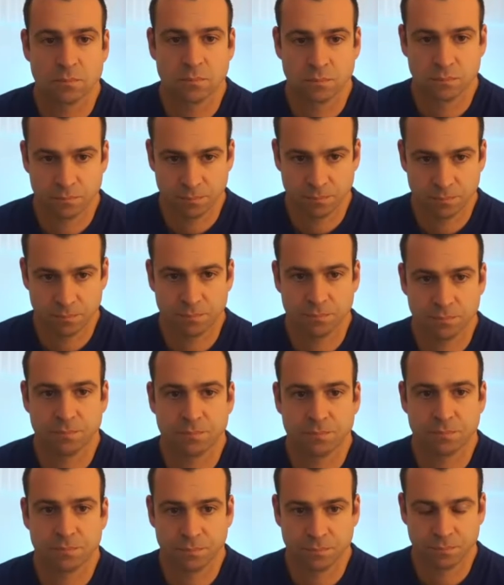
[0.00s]

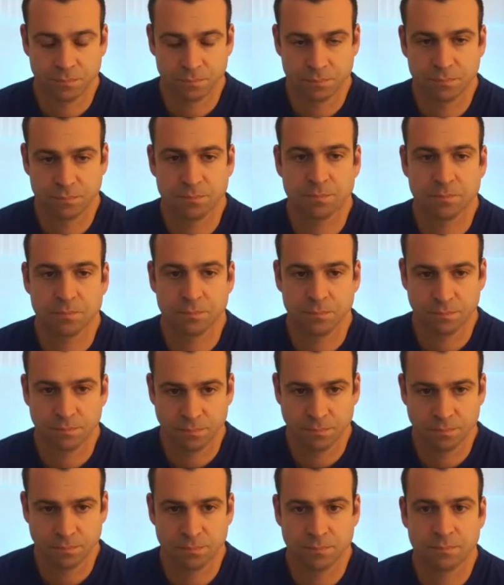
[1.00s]

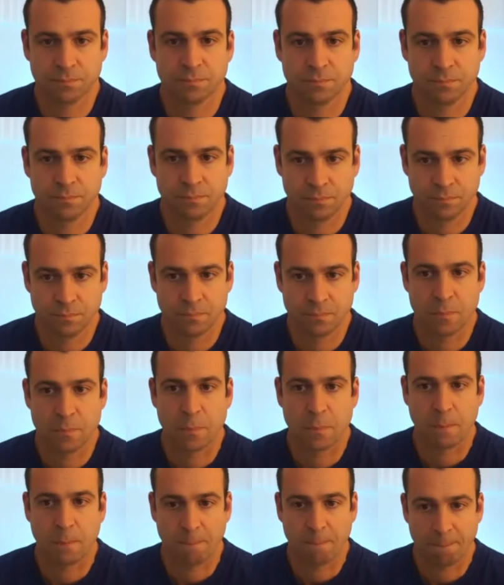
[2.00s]

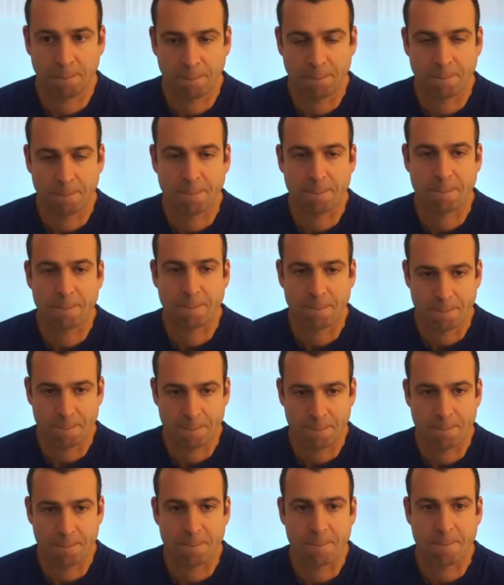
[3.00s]

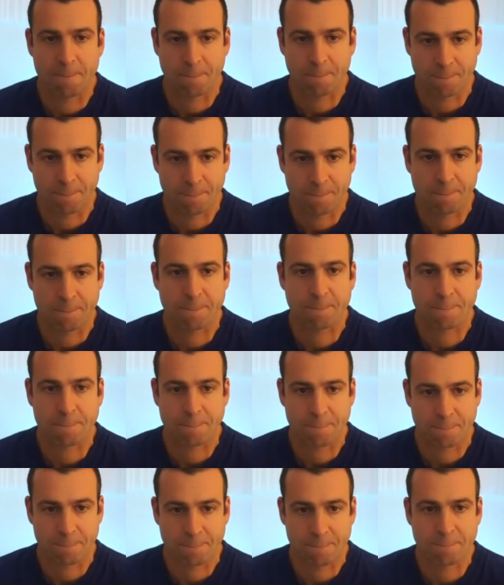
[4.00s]

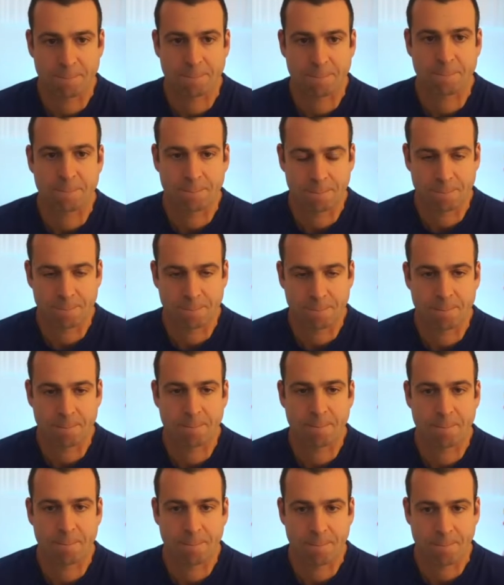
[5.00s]

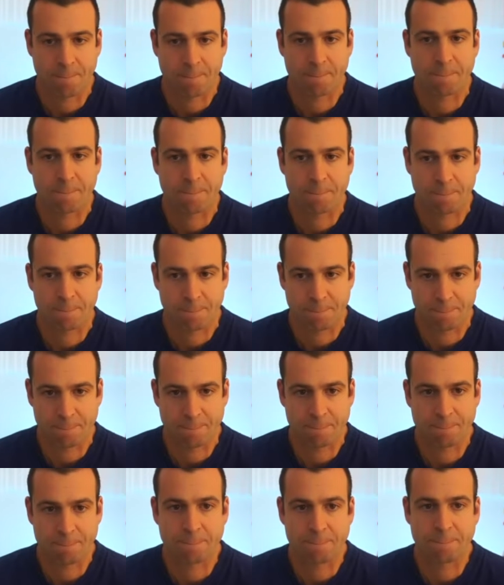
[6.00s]

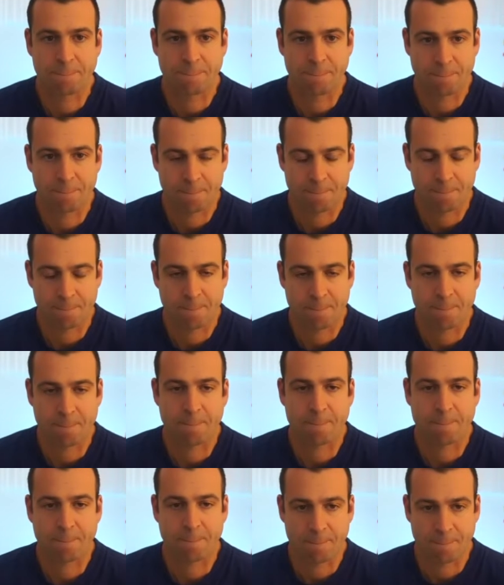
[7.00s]
No words are spoken by the person on screen.